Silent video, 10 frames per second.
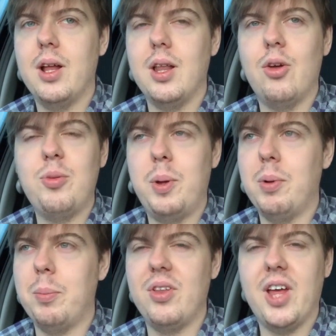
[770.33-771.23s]
Loads of
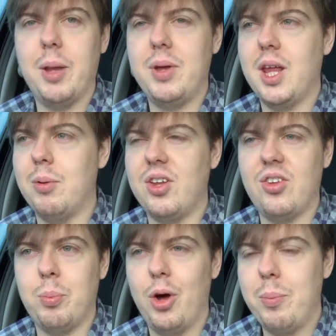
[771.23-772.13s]
people have been telling me they were
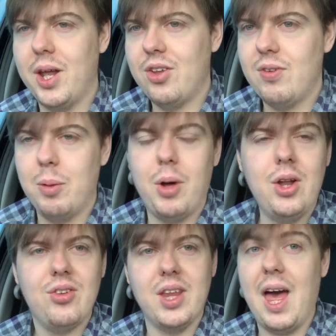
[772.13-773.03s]
disappointed by this film, but
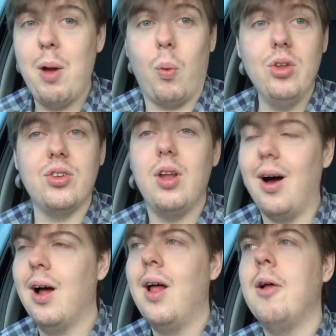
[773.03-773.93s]
honestly, I was
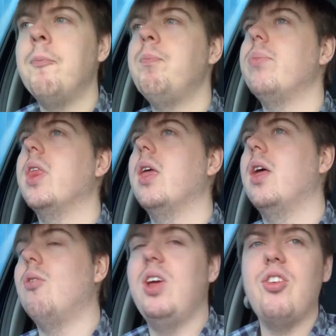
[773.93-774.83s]
not.
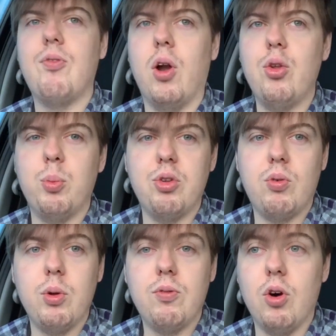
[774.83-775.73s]
The reason Frozen
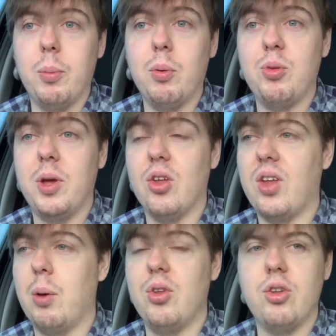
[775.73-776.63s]
was ruined for me was
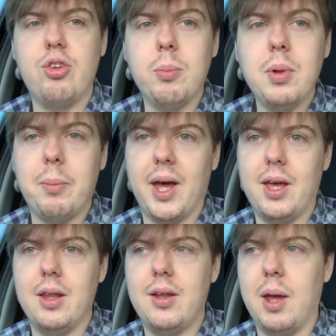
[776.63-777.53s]
because I was on Tumblr
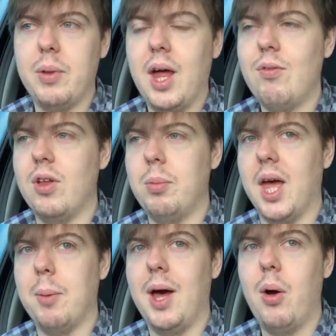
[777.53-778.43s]
back in the day when that film
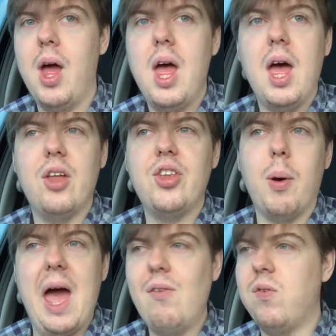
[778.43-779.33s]
came out, and
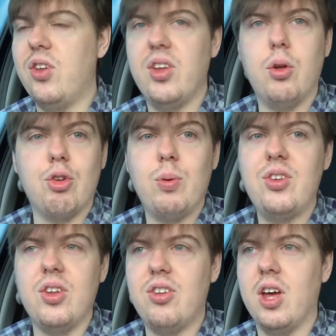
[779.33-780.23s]
so every single
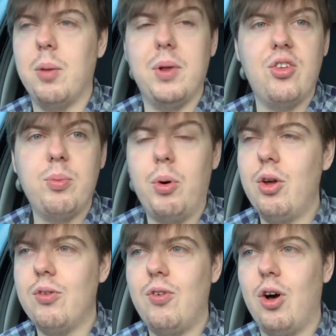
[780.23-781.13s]
twist and turn had been
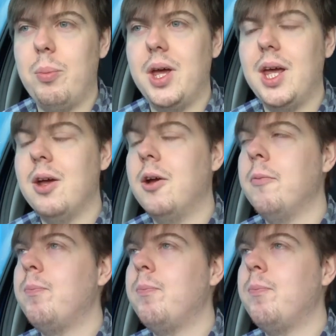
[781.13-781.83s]
spoiled for me,